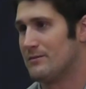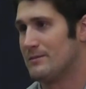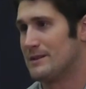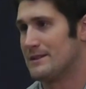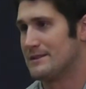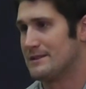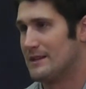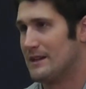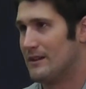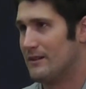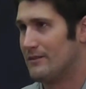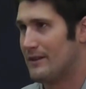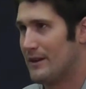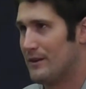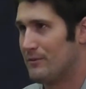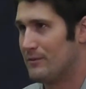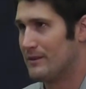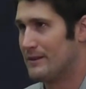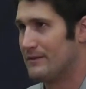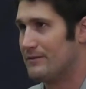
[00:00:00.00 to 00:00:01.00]
for myself, I
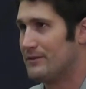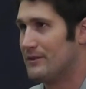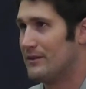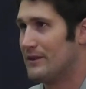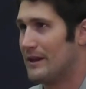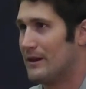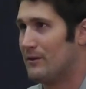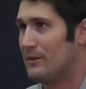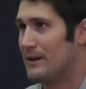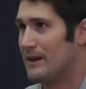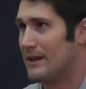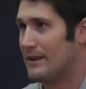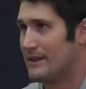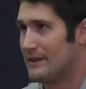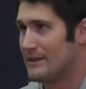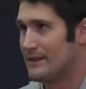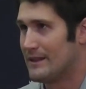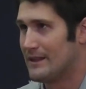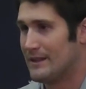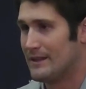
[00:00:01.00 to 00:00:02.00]
don't really feel that way. I
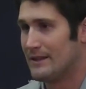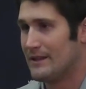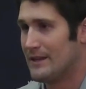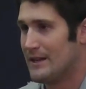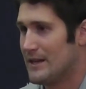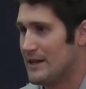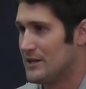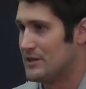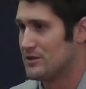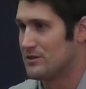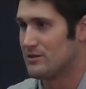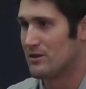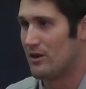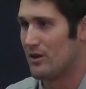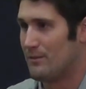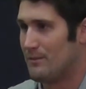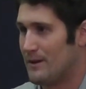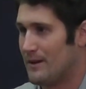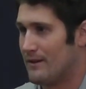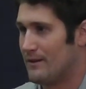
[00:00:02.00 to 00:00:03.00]
think that just
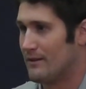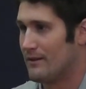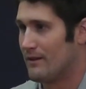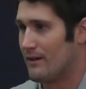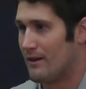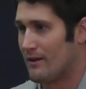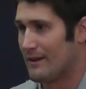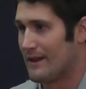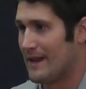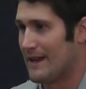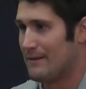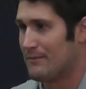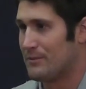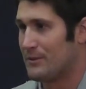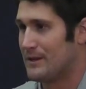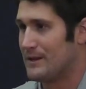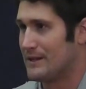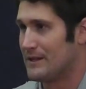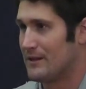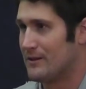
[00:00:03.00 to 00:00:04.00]
all about our game
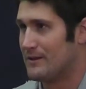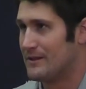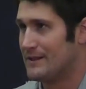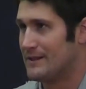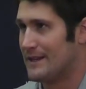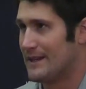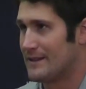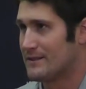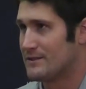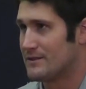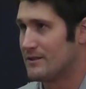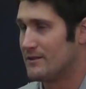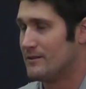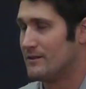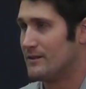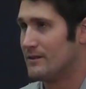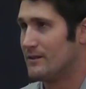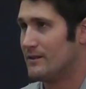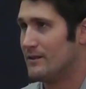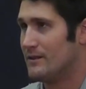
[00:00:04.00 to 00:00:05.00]
planning, going and
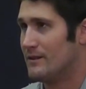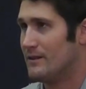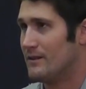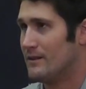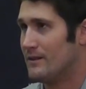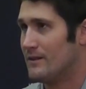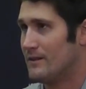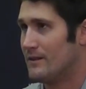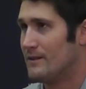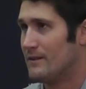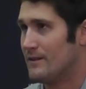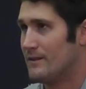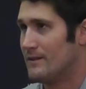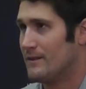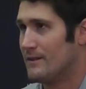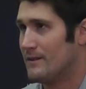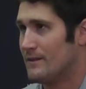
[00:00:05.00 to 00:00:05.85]
executing. And